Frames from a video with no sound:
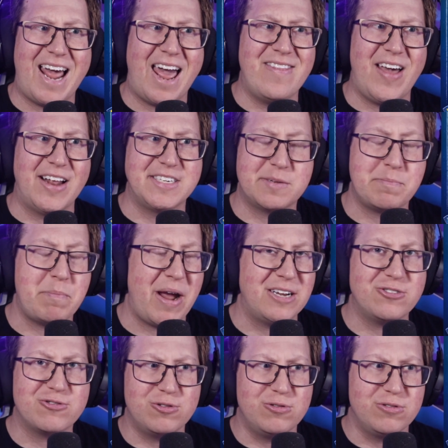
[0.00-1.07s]
and that
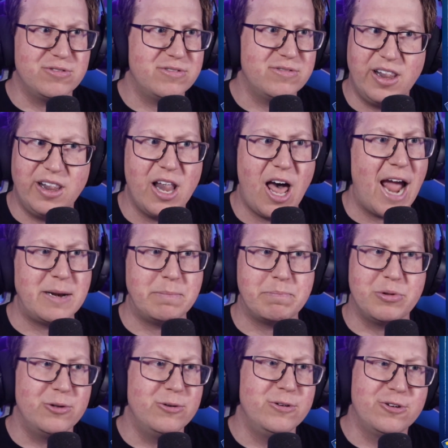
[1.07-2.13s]
spectral
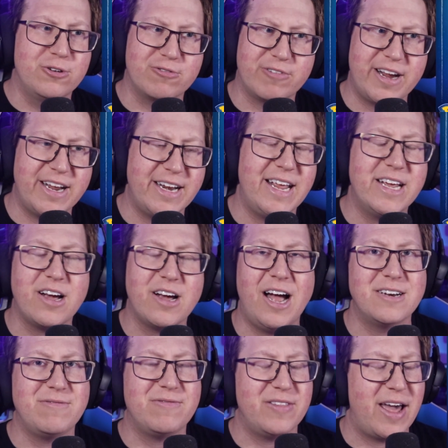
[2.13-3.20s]
light blue greeny
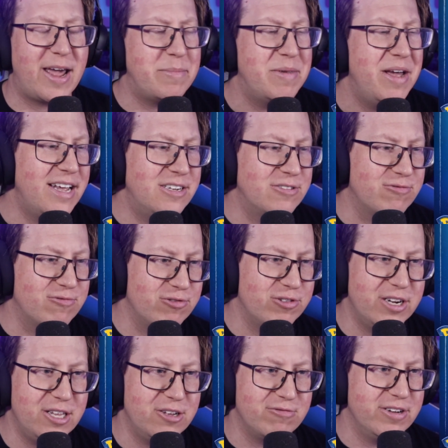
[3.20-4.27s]
kind of flame is
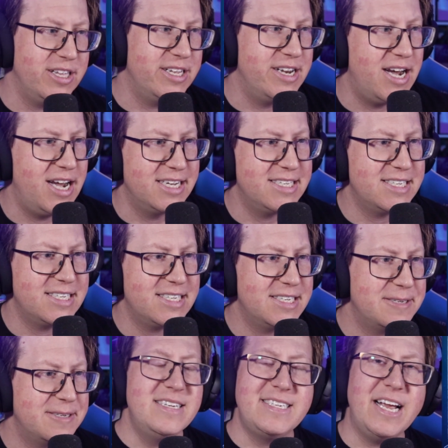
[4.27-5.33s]
really, really
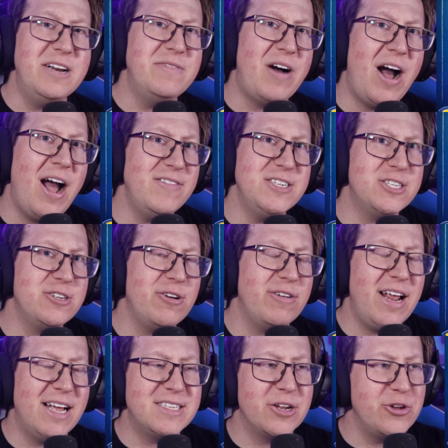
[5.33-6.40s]
nice. Instead of Ivysaur,
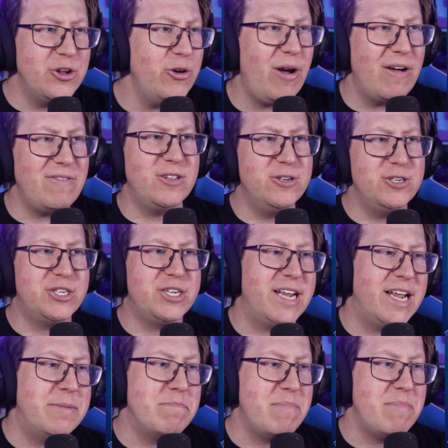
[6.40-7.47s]
it has a new evolution
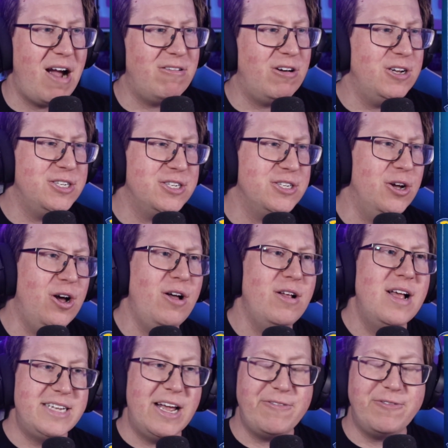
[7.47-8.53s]
in Marosaur.
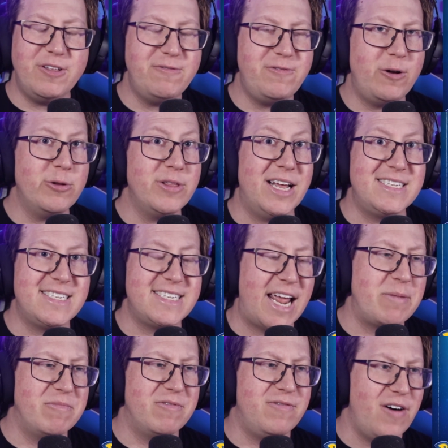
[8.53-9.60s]
Definitely following that
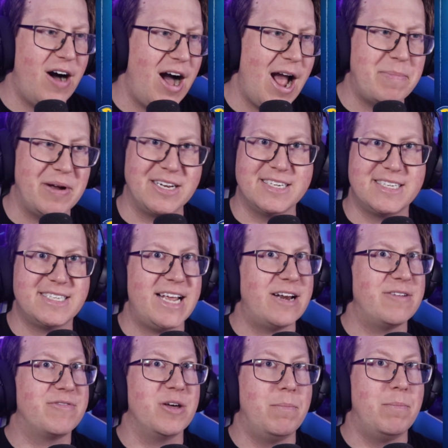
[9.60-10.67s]
same vibe, but
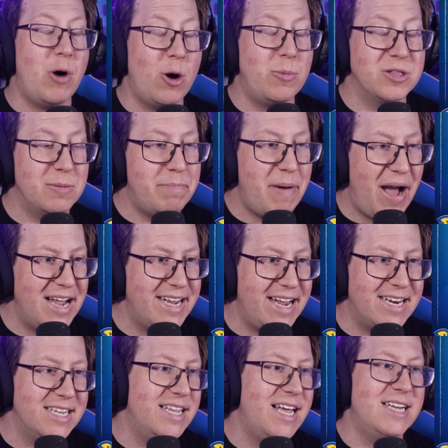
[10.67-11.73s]
instead of the bulb on the back
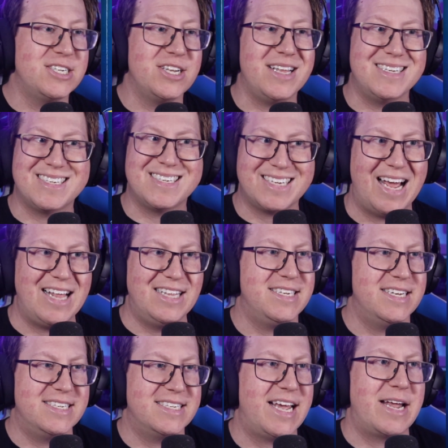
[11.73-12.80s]
getting larger, that
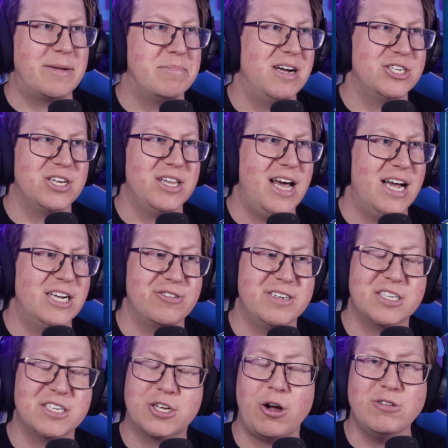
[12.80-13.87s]
skeleton is getting much larger. It
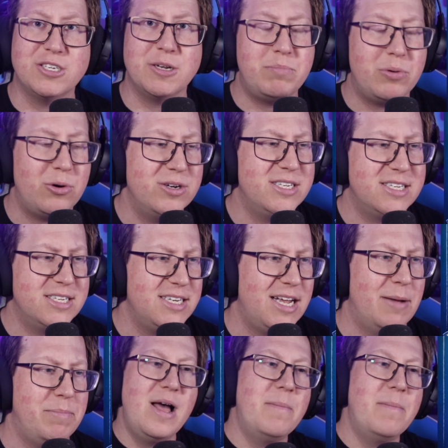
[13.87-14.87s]
is ghost and poison type.